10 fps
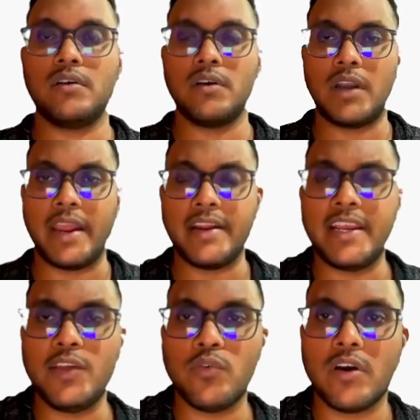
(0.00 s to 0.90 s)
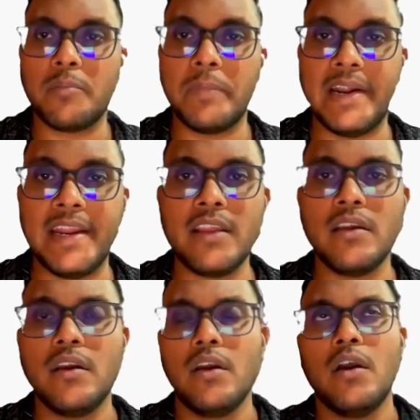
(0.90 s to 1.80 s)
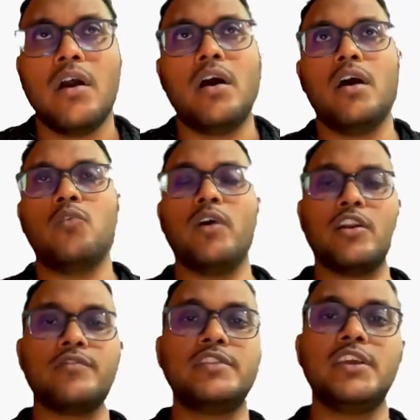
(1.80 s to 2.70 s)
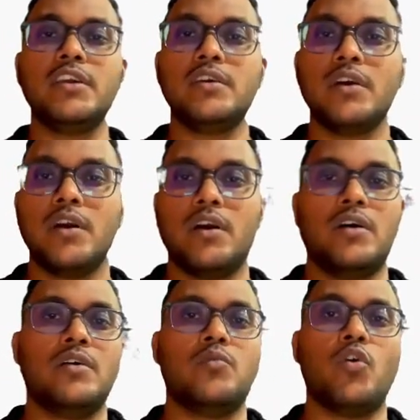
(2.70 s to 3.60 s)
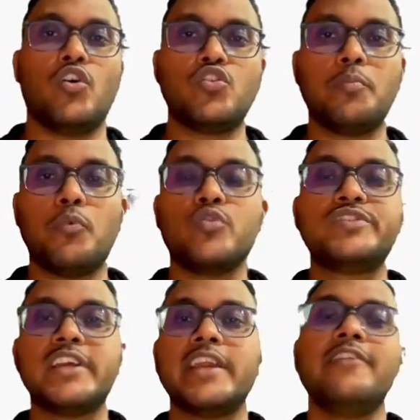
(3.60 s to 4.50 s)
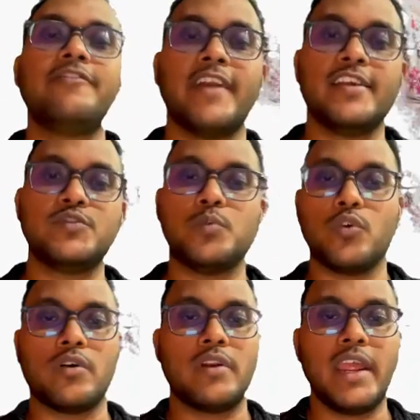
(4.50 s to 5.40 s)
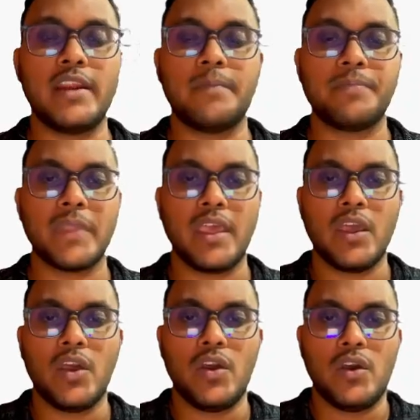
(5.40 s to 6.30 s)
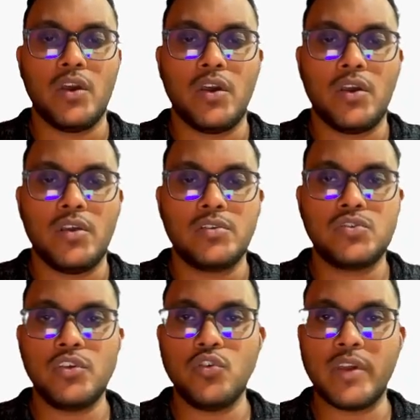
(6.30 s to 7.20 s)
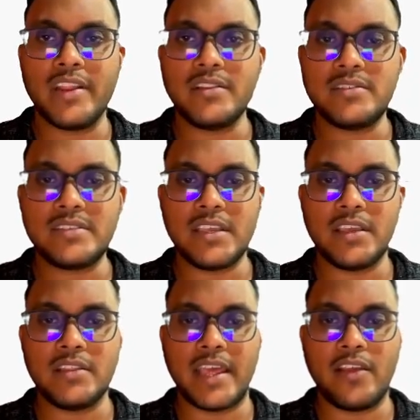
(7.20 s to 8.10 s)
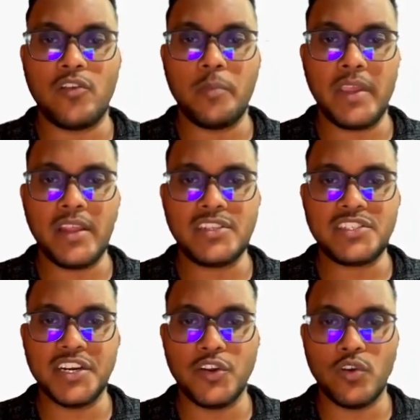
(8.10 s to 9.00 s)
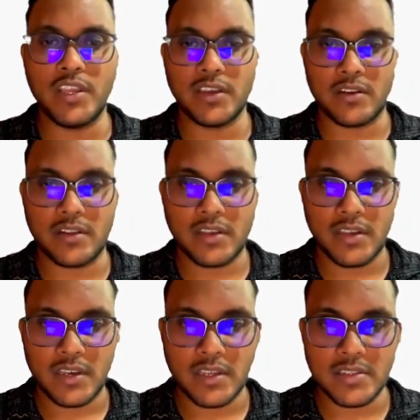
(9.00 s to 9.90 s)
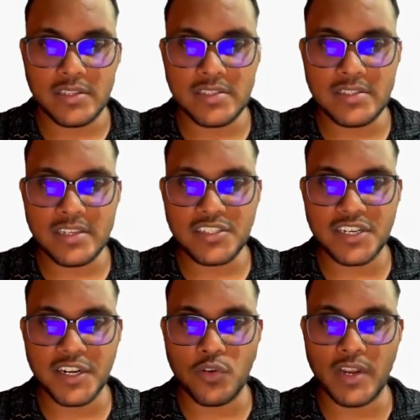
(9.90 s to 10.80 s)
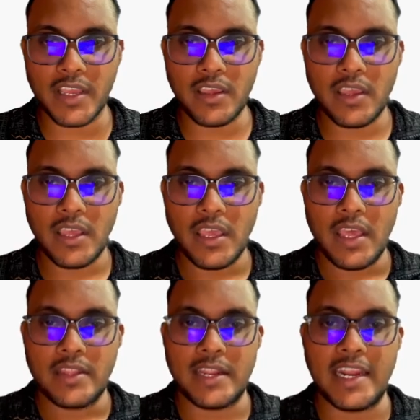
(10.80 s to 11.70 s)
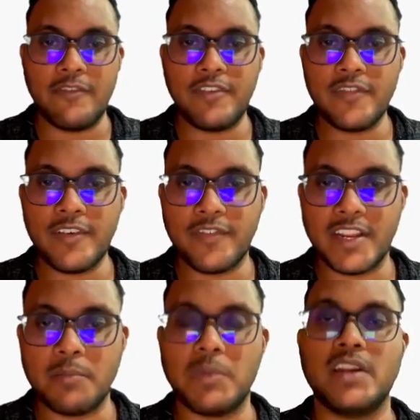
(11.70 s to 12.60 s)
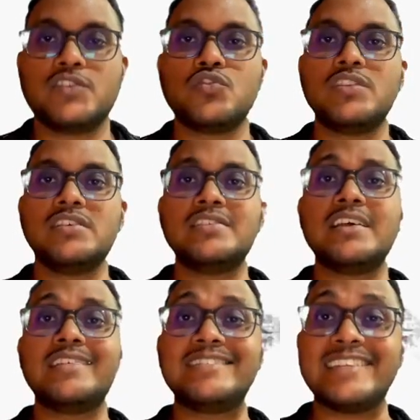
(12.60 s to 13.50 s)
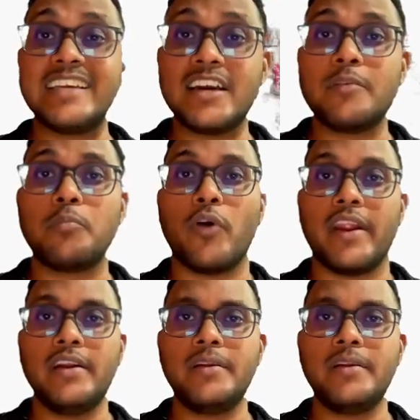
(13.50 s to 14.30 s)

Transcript: currently you are building one of the auto posting in Facebook, right? So you can see there will be a schedule here. This is the scheduling, that every 15 minutes. So this is the trigger point,